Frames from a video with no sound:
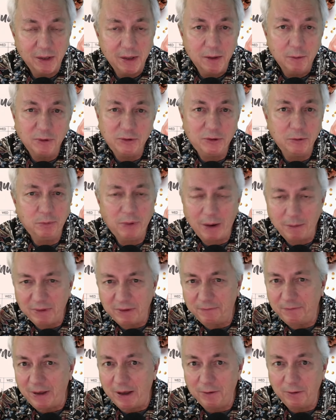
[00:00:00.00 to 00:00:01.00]
which you probably
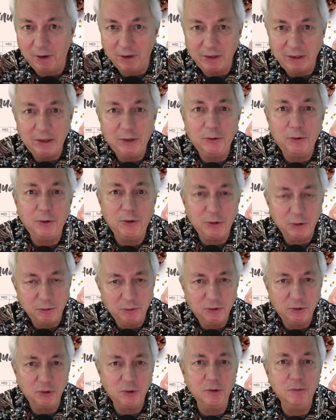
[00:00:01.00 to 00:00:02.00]
found on either
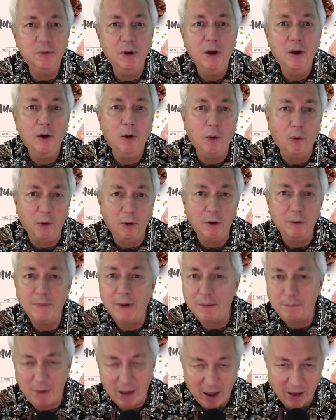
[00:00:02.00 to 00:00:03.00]
YouTube or my
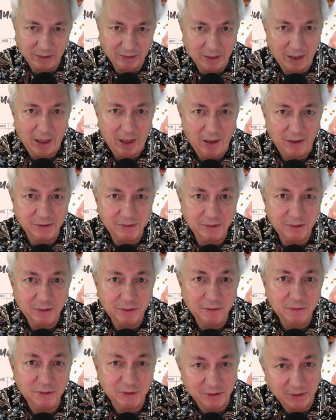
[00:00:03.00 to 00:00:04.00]
podcast.
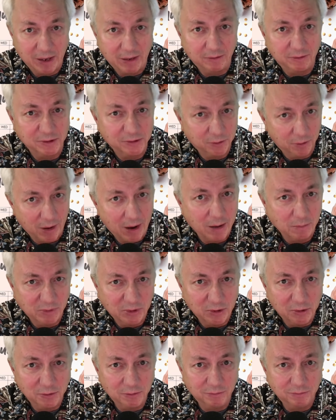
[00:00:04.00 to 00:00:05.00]
Does that describe
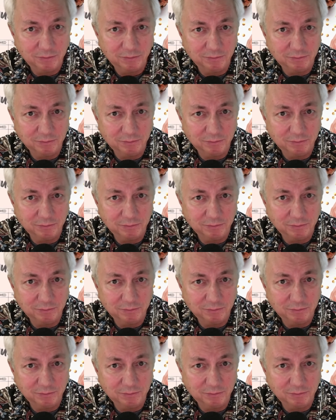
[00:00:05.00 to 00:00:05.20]
you?